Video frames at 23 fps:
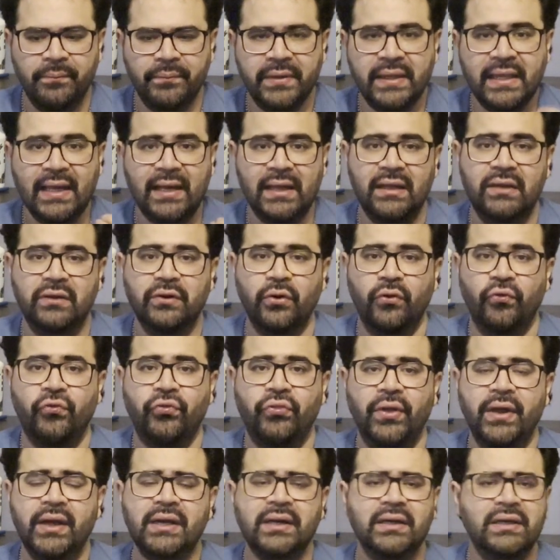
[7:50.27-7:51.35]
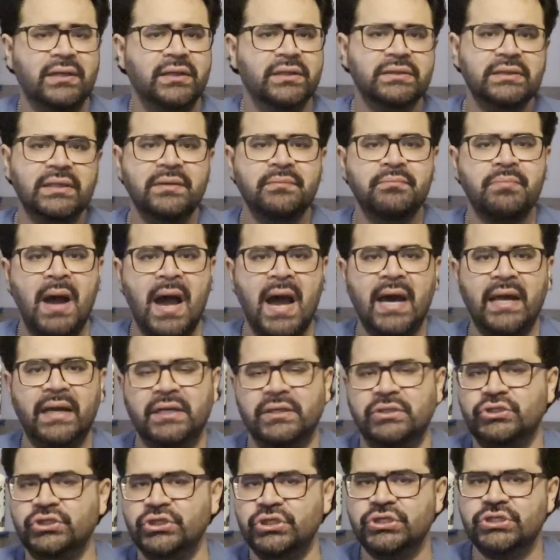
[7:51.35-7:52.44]
get a little thick. Nothing bad.
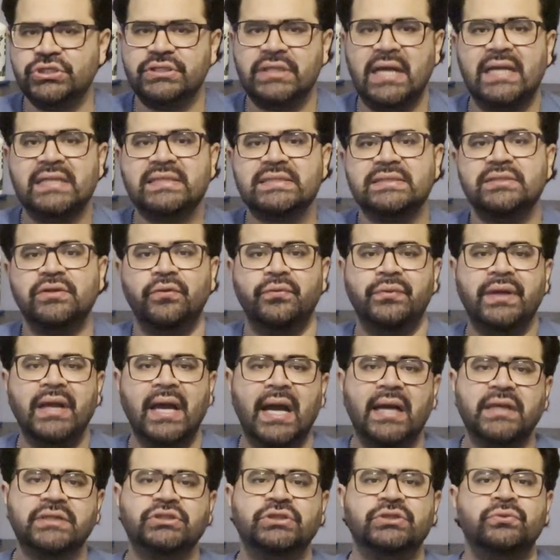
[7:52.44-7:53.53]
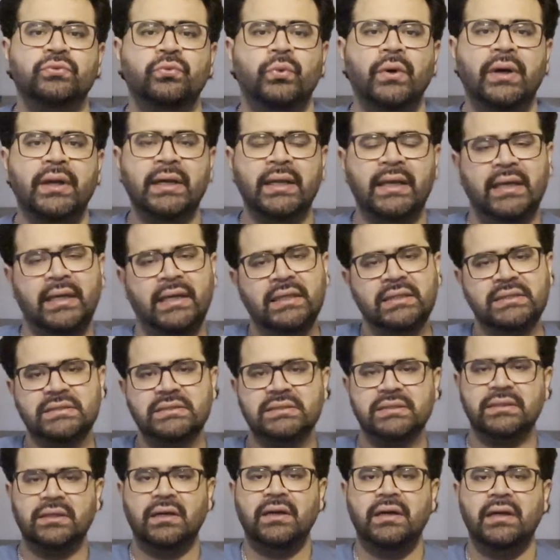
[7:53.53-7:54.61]
It's just that's the reaction when it hits
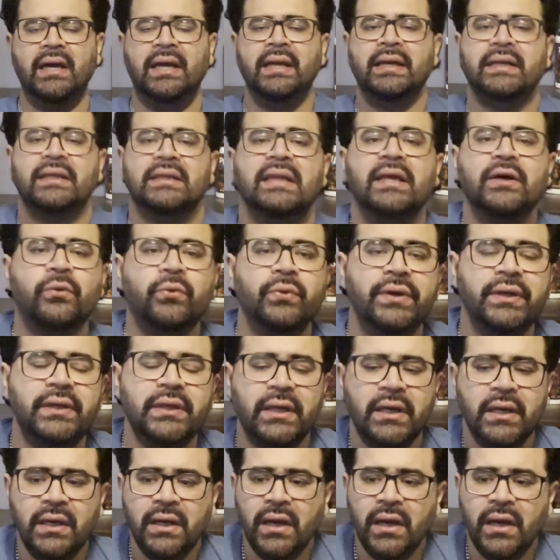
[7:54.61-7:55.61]
any liquid.